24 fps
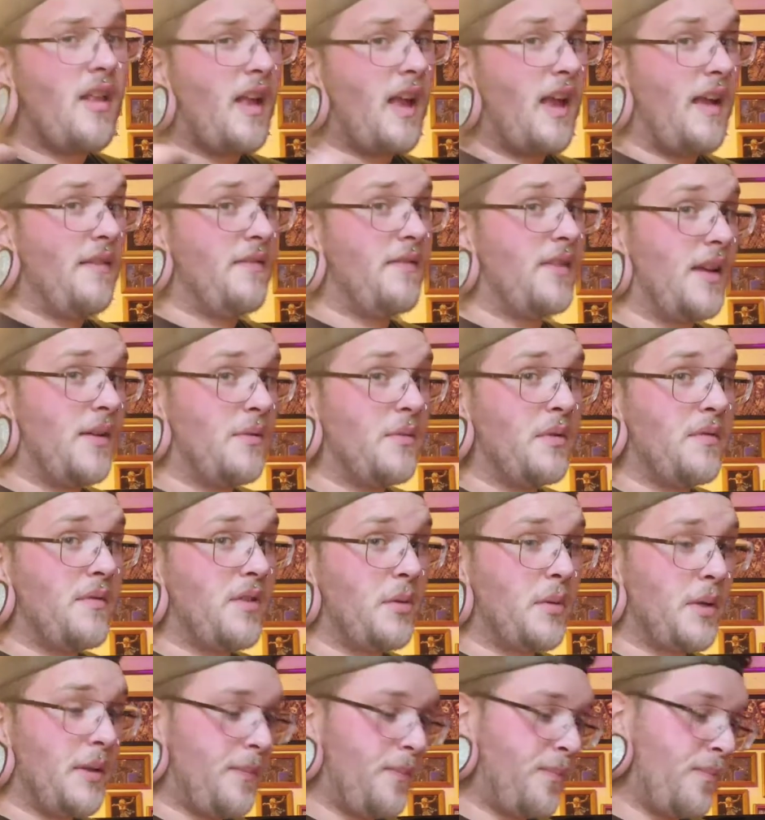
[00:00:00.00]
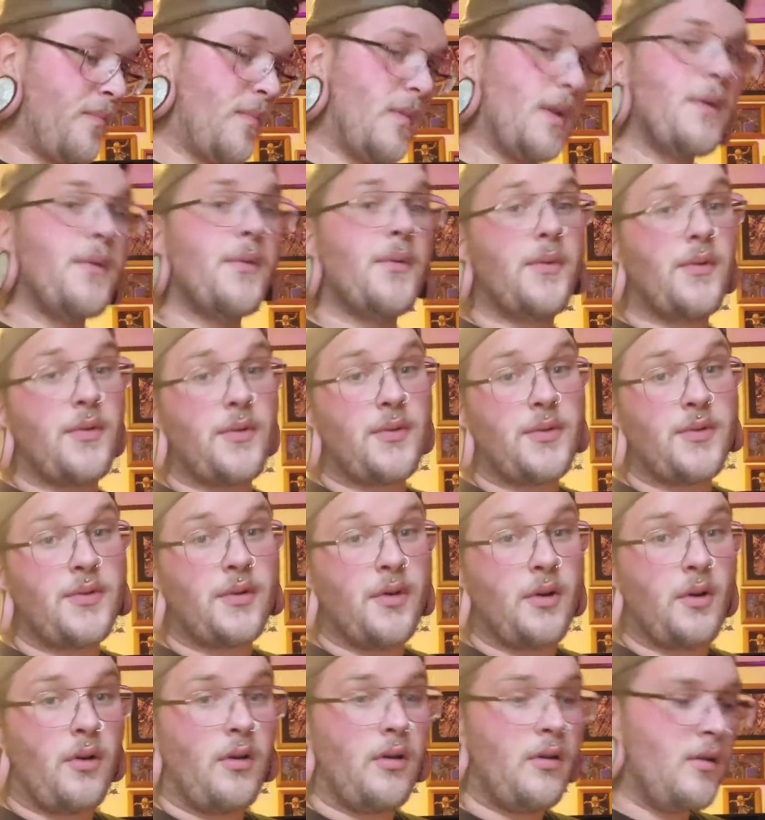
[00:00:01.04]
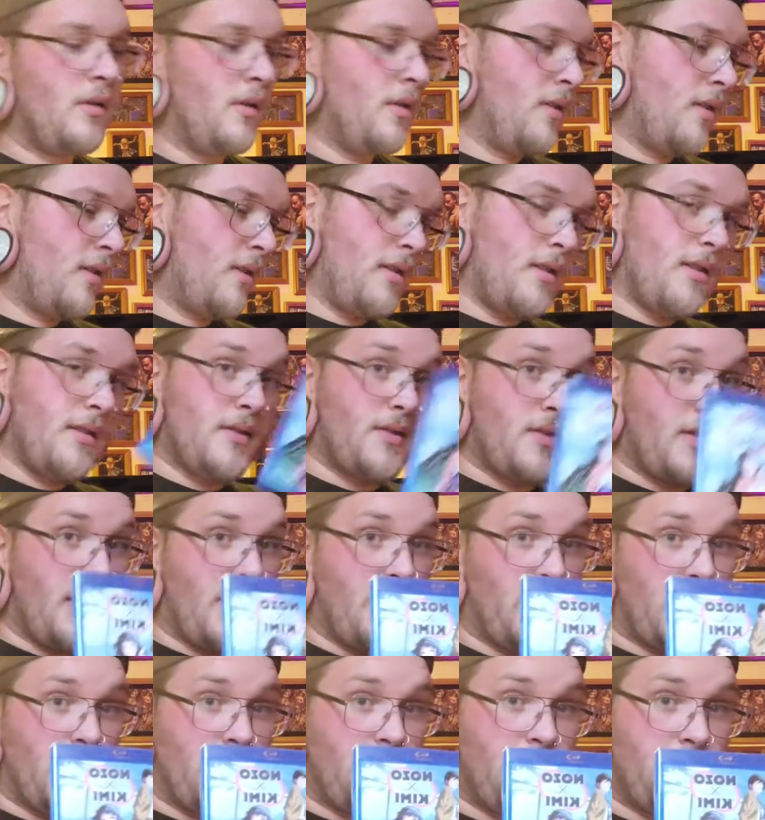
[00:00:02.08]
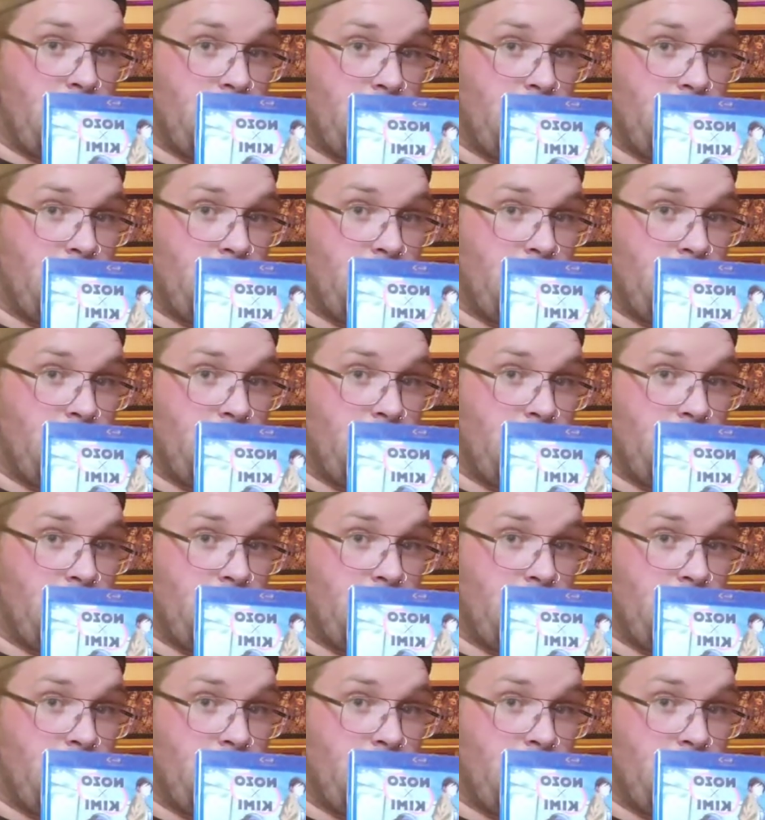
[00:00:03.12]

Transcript: and then review it. So there's that one.